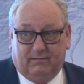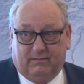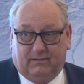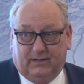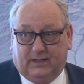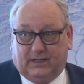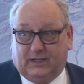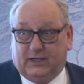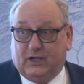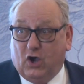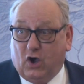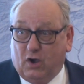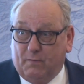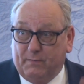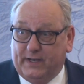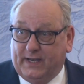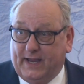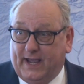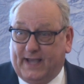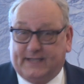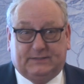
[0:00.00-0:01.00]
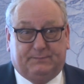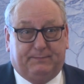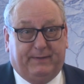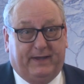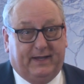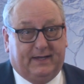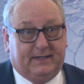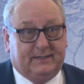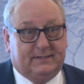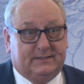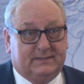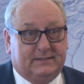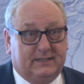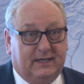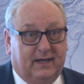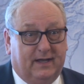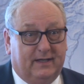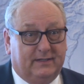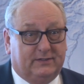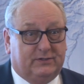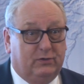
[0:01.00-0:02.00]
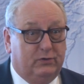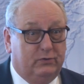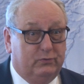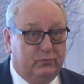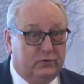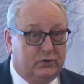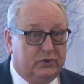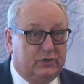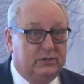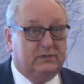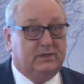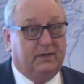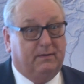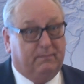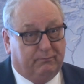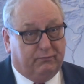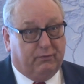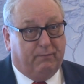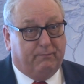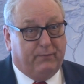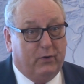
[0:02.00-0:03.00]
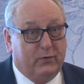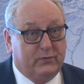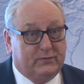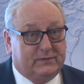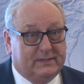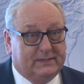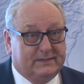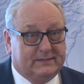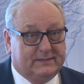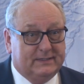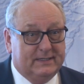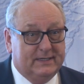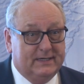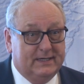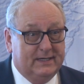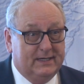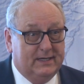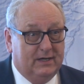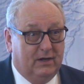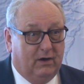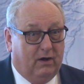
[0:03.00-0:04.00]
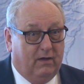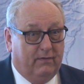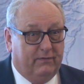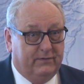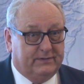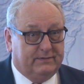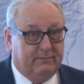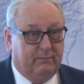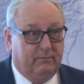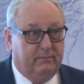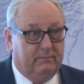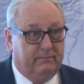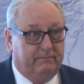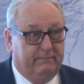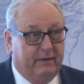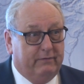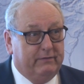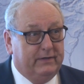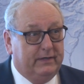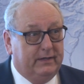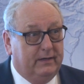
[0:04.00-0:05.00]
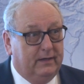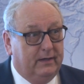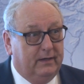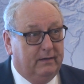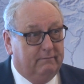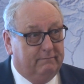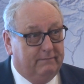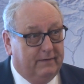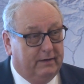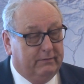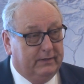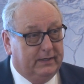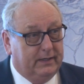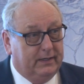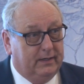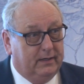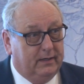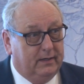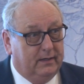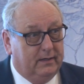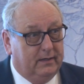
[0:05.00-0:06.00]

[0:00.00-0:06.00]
the common aspects and solutions and proposals on this very, very